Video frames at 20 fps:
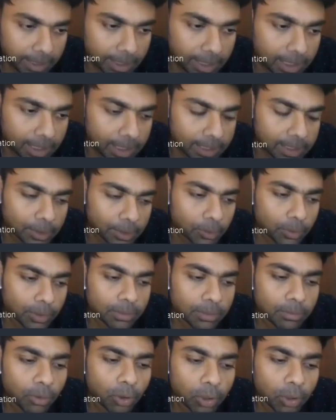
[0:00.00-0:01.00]
meaning let's say
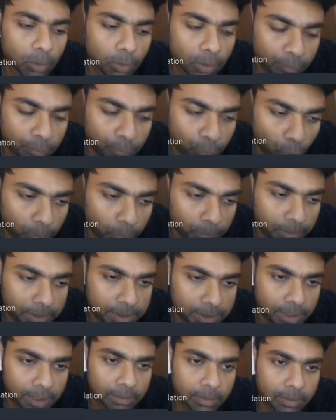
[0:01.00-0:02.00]
you can borrow at
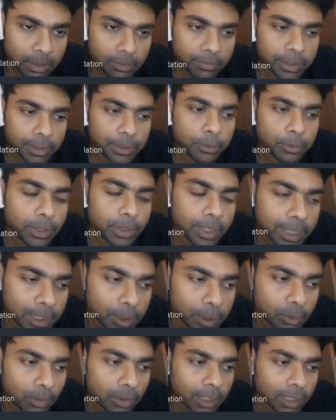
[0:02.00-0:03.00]
4%, but when you
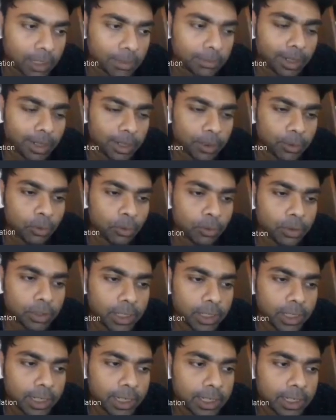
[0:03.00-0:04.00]
lend to RBI,
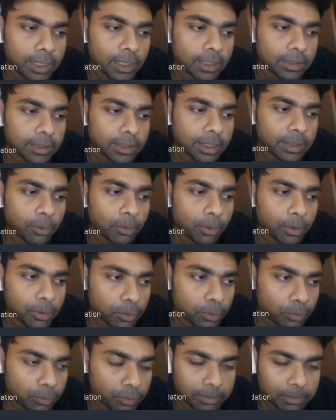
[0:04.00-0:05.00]
you only lend at
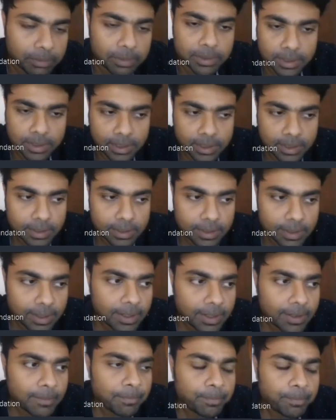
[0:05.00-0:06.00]
3.25%.
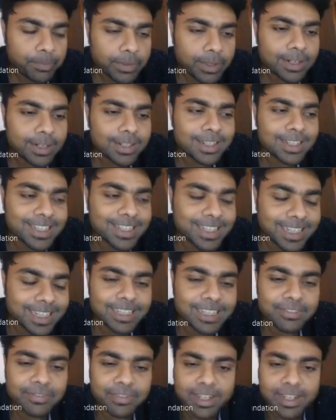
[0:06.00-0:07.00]
There is a
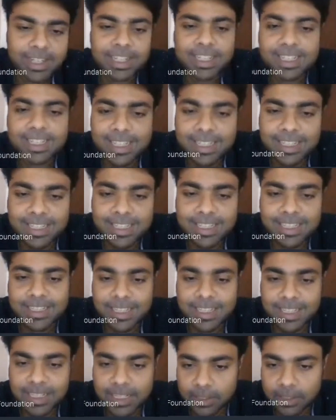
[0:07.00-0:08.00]
significant
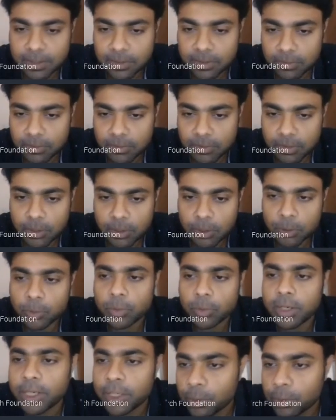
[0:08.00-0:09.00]
disincentive
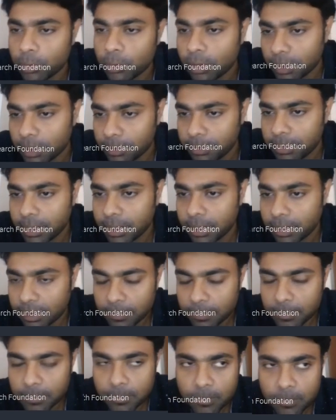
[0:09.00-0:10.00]
to lend to
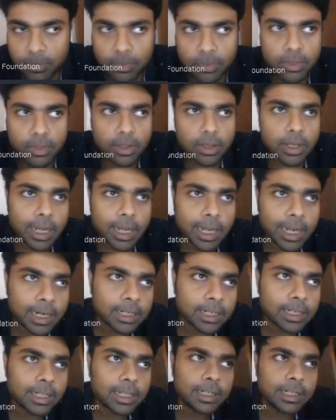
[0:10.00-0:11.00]
RBI.
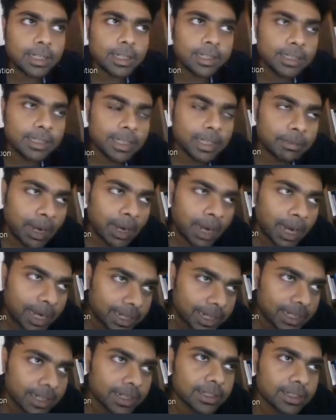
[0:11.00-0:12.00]
And the
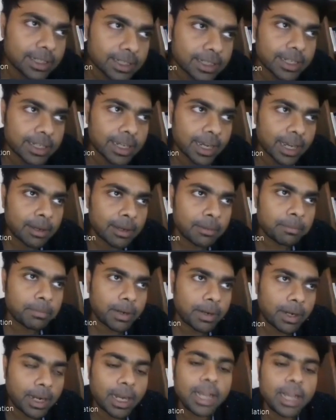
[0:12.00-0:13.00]
higher this
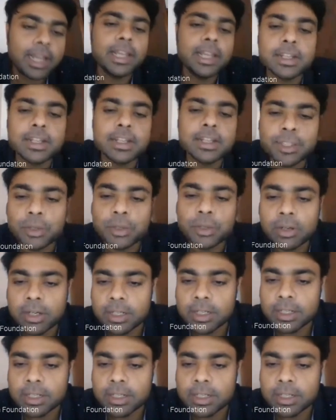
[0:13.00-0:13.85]
gap, higher is